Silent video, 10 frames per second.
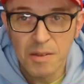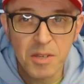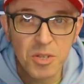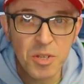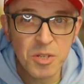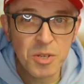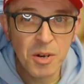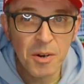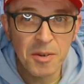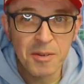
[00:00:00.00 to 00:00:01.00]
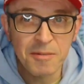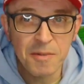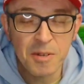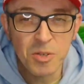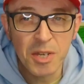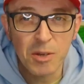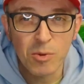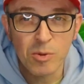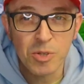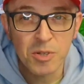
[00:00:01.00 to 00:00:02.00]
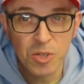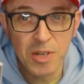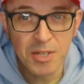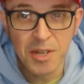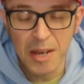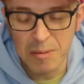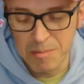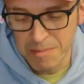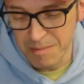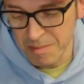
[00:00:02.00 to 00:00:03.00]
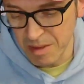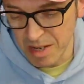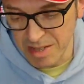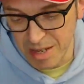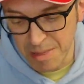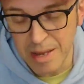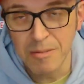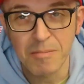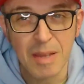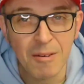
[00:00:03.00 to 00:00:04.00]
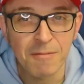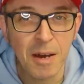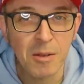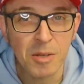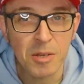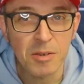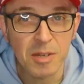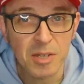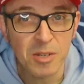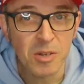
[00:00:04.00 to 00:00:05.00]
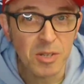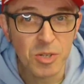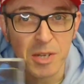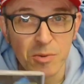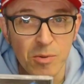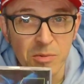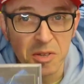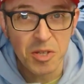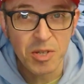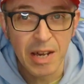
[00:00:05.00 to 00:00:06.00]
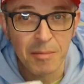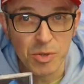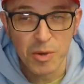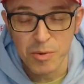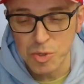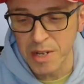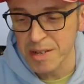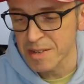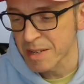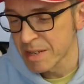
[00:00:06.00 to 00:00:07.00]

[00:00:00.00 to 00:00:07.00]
This is kind of a sequel to the SNES game, and then that Valken is like a sequel to this game, as I understand.